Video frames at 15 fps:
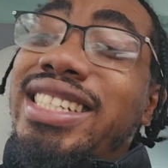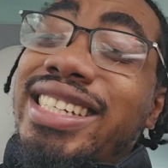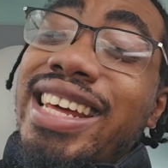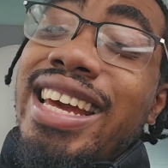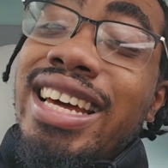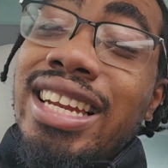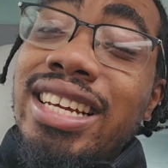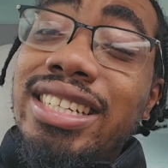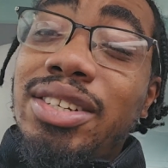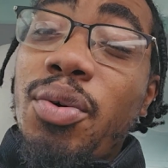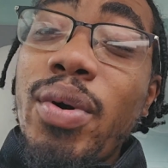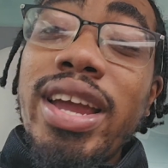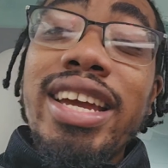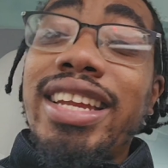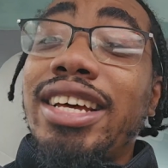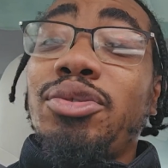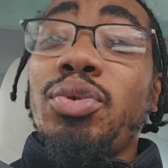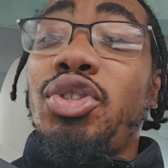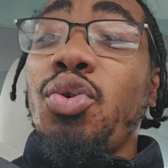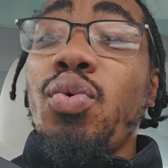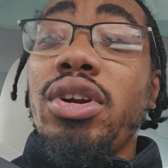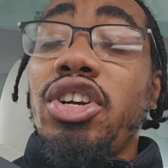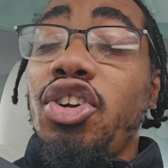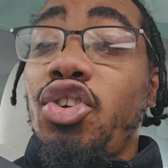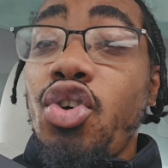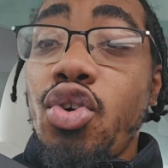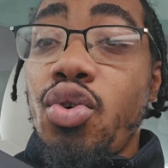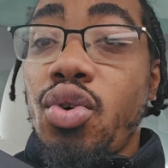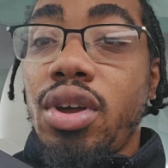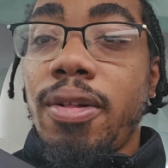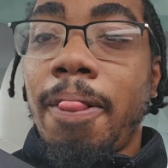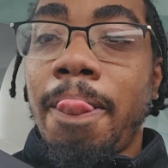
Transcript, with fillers: to steal his queen. That's what you wanted to do.